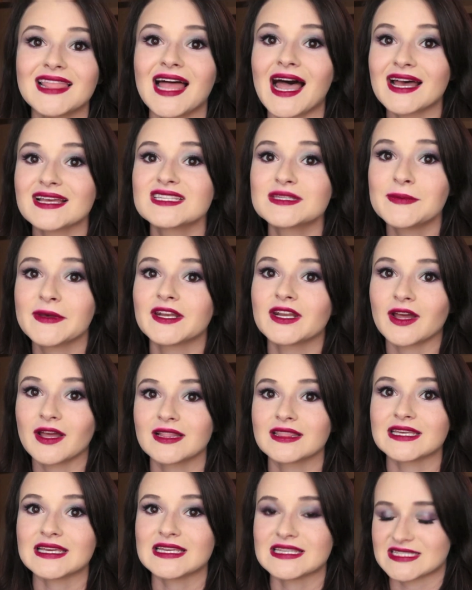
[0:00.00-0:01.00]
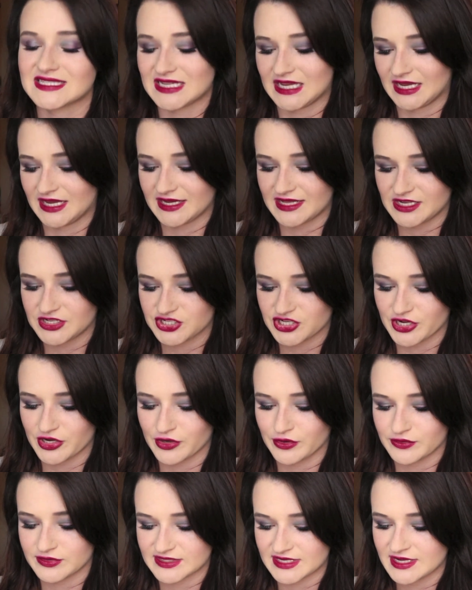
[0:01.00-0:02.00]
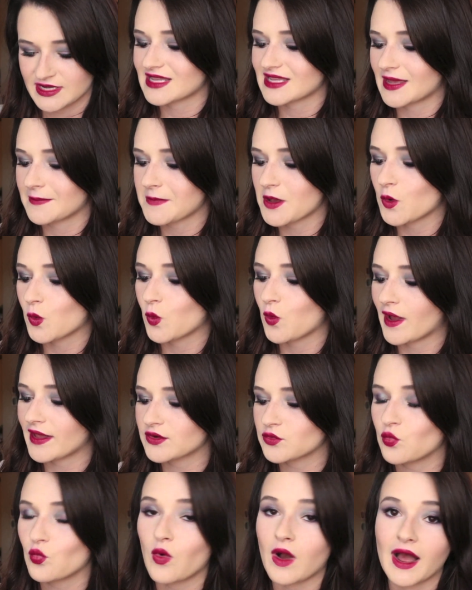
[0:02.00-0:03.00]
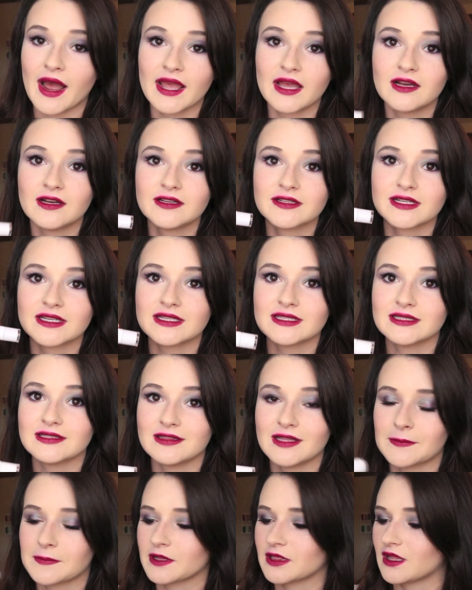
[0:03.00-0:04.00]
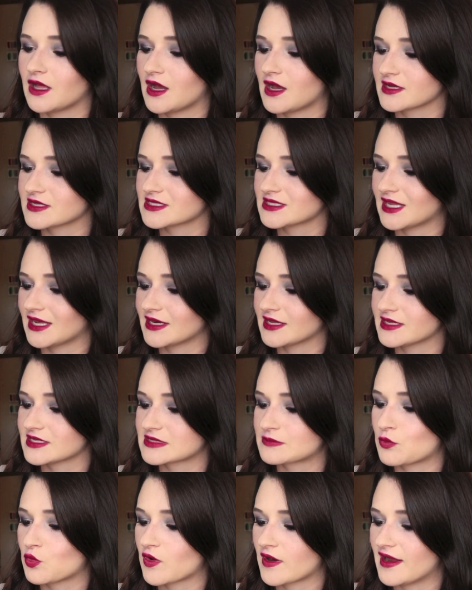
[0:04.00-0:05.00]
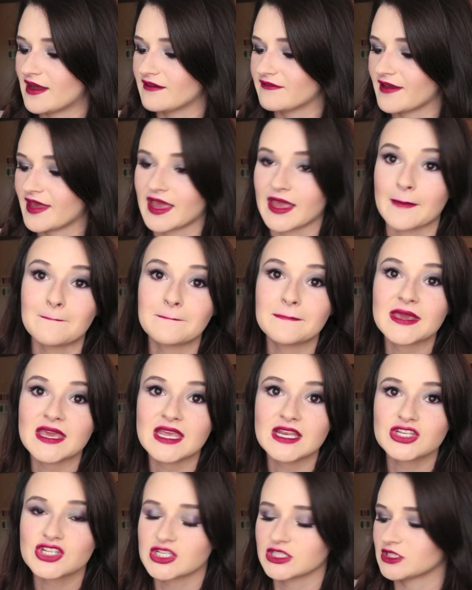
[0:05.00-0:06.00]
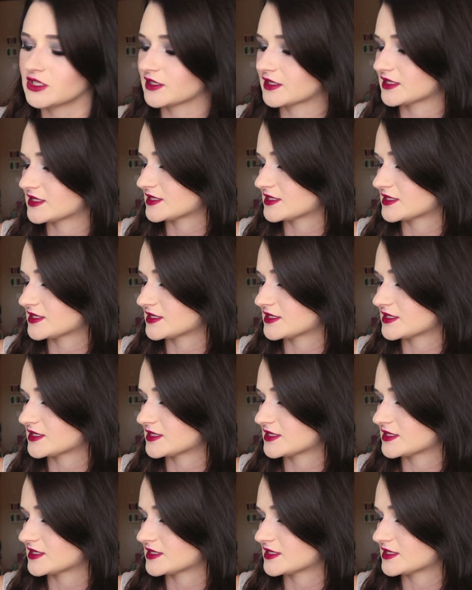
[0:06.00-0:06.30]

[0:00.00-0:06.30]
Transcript: Last but not least, Honey chose some Wet n Wild lip gloss that is more of a peach look.